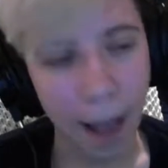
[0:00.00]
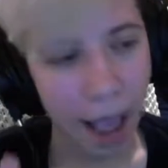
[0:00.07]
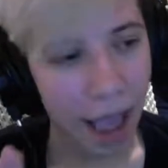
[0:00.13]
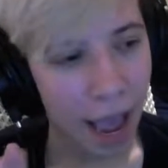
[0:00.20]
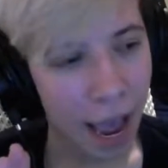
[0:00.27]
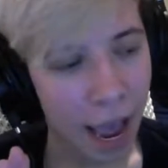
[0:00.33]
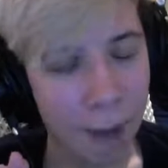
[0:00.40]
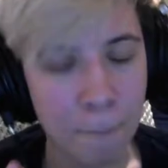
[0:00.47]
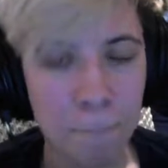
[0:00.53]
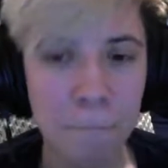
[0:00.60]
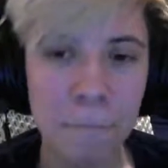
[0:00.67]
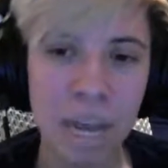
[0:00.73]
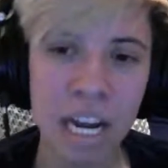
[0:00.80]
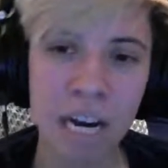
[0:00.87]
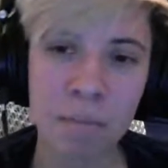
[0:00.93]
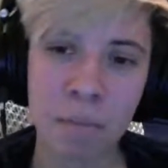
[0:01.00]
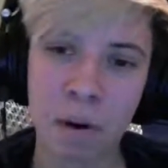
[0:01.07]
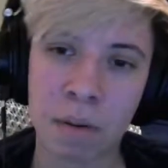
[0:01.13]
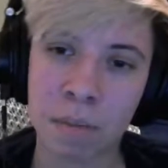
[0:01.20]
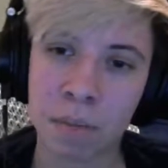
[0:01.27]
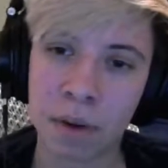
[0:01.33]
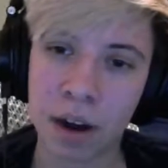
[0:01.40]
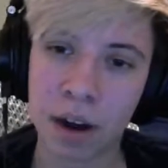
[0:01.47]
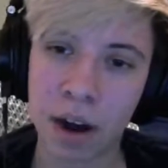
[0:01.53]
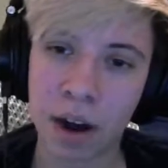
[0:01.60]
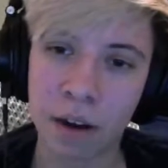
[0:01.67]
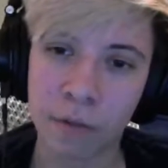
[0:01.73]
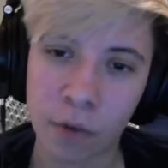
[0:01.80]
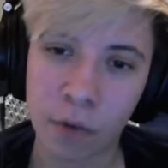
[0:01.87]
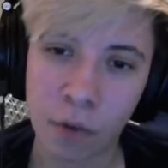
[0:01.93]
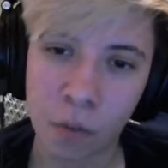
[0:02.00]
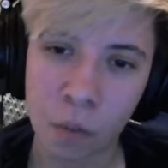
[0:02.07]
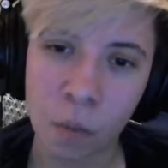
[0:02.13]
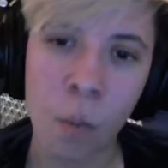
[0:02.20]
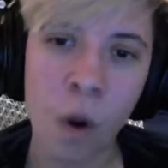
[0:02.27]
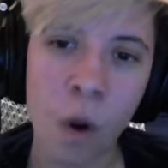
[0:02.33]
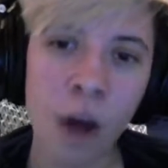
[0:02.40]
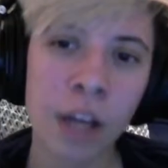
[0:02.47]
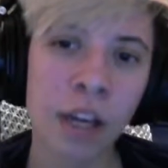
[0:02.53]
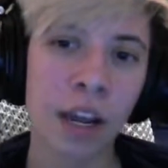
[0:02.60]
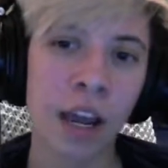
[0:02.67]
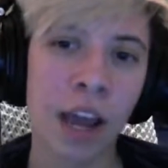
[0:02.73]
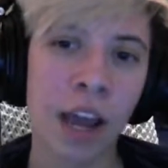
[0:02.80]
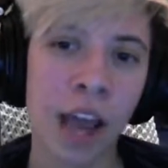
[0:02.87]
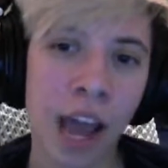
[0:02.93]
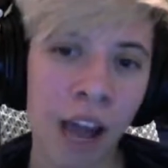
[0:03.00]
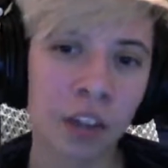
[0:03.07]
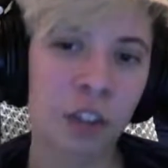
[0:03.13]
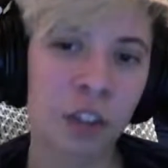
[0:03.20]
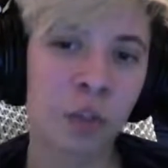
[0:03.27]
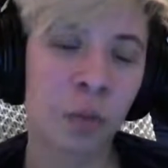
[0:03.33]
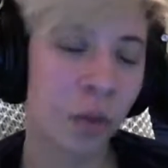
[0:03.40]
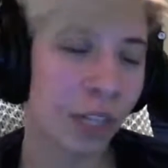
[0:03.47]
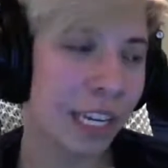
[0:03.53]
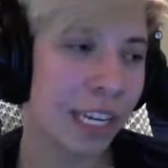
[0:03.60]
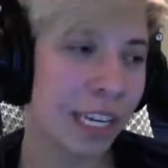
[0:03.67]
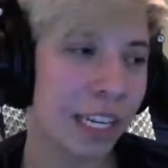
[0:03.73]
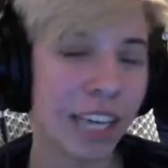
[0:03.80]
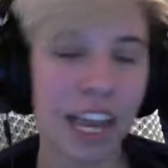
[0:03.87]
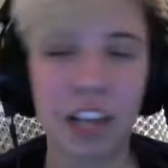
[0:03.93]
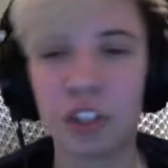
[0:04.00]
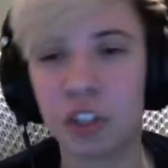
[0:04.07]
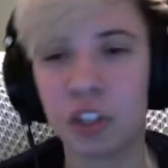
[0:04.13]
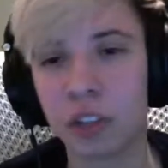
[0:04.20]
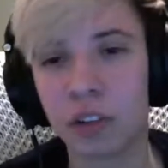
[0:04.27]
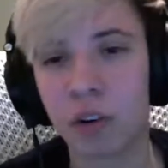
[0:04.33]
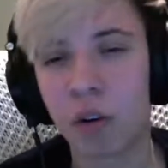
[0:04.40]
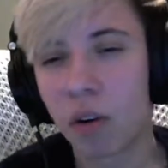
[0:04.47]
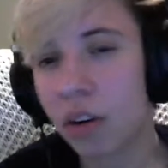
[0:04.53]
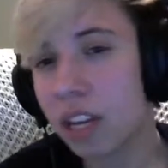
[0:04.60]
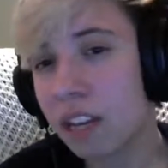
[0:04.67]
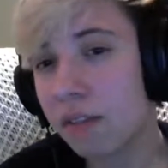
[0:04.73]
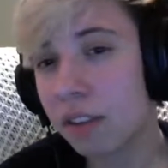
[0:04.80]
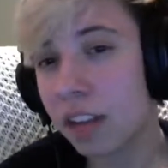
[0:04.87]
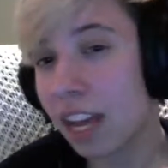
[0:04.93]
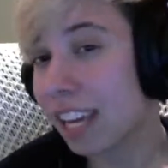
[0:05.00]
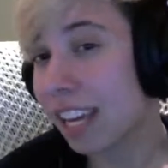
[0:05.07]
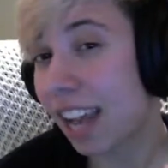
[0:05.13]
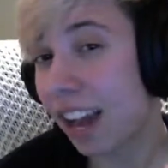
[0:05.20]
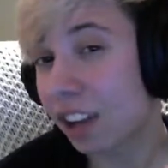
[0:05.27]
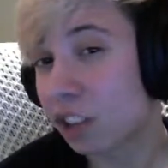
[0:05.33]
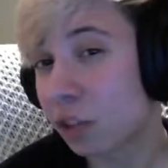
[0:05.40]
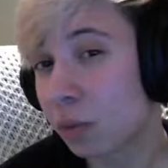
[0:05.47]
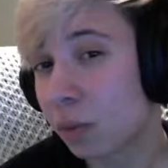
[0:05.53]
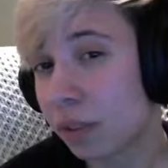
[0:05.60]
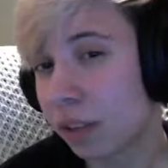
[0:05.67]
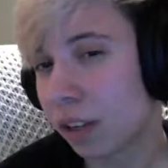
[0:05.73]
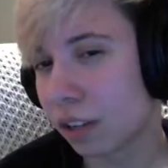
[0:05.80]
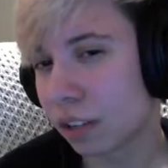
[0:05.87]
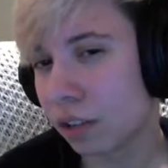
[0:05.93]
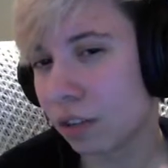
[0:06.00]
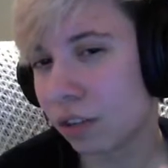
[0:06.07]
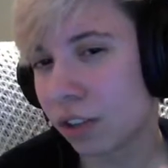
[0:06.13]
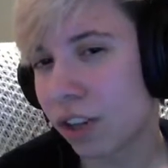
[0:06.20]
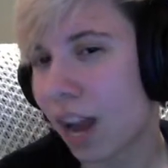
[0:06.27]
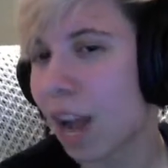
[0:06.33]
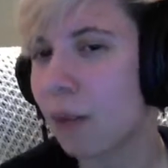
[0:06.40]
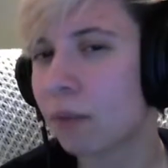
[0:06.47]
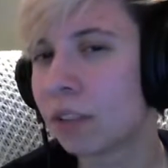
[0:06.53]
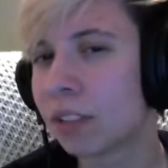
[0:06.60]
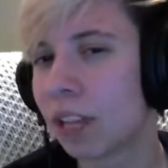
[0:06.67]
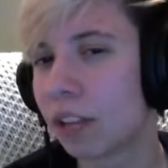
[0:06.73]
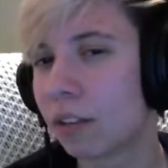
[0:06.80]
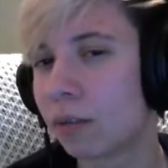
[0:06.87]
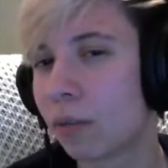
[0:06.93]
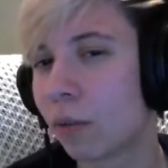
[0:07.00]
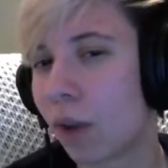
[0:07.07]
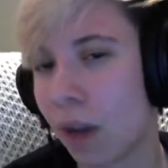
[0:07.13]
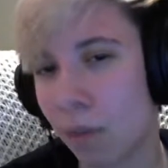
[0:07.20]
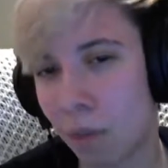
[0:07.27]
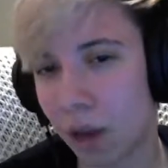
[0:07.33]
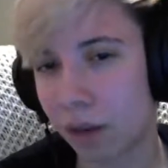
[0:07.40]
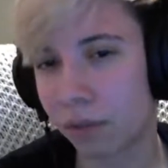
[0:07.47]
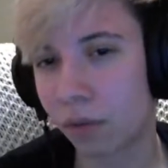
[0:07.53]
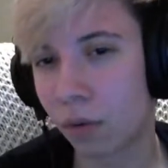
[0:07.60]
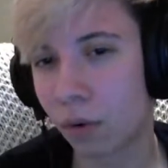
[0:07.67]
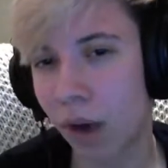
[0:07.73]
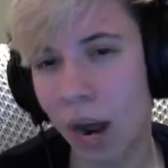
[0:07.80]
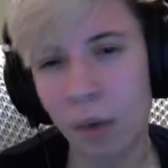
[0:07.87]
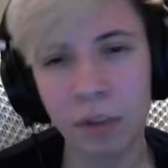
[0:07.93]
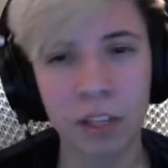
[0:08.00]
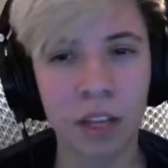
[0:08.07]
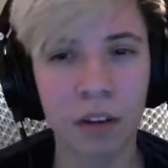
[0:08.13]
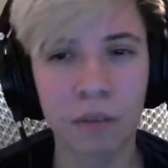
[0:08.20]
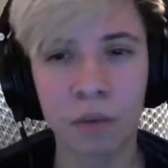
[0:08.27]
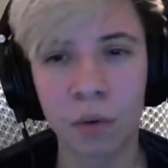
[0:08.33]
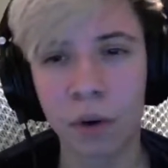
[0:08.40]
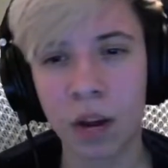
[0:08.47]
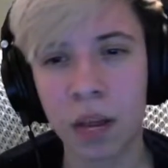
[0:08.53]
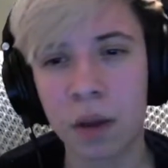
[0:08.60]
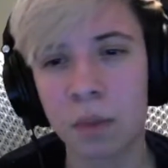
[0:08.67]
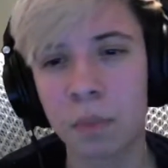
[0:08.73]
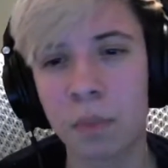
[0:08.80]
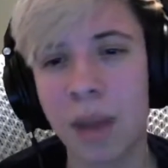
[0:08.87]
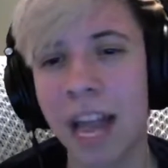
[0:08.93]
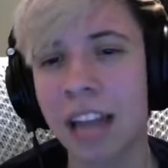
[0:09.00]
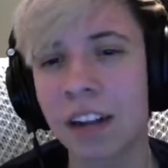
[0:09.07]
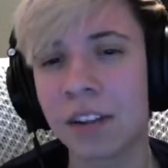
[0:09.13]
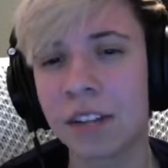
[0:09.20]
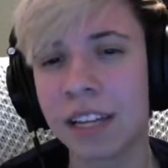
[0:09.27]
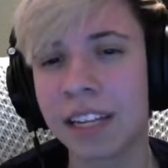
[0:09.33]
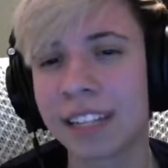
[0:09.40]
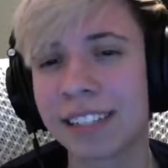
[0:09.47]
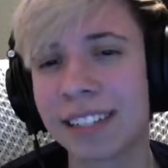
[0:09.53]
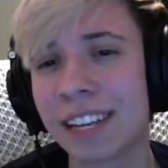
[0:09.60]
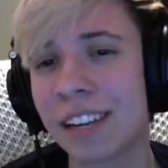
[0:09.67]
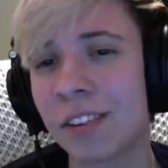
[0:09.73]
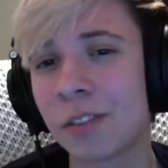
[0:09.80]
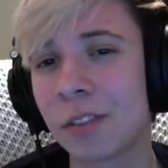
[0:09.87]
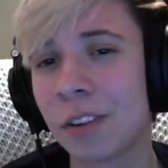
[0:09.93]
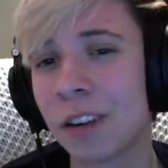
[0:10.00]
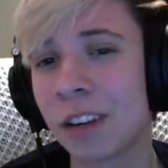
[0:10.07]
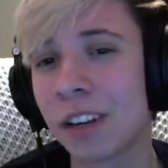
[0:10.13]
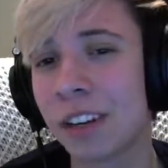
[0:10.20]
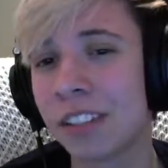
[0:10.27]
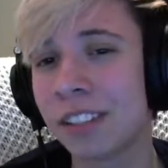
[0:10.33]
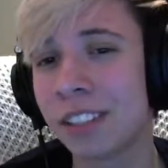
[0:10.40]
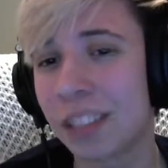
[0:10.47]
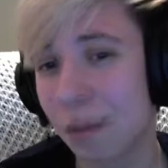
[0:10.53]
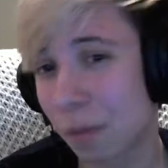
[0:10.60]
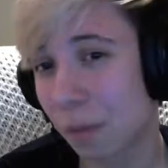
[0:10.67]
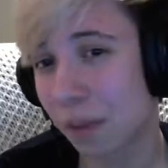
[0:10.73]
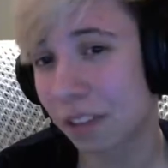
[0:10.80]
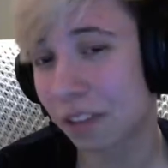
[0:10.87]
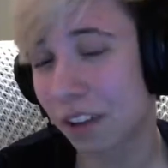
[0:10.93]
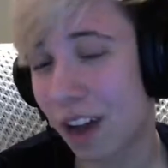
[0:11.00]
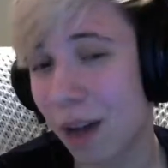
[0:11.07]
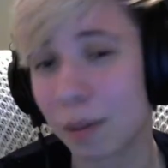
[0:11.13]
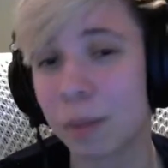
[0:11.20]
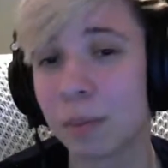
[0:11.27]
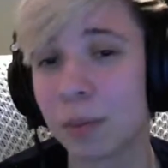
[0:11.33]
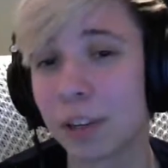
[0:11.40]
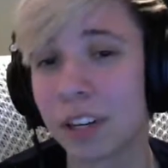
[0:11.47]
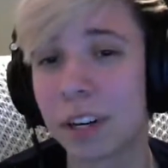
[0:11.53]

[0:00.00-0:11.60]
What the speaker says: a minimum of one actual indication, or even a casual allusion. I would settle for a metaphor. I would settle for a panel in a single supplemental comic book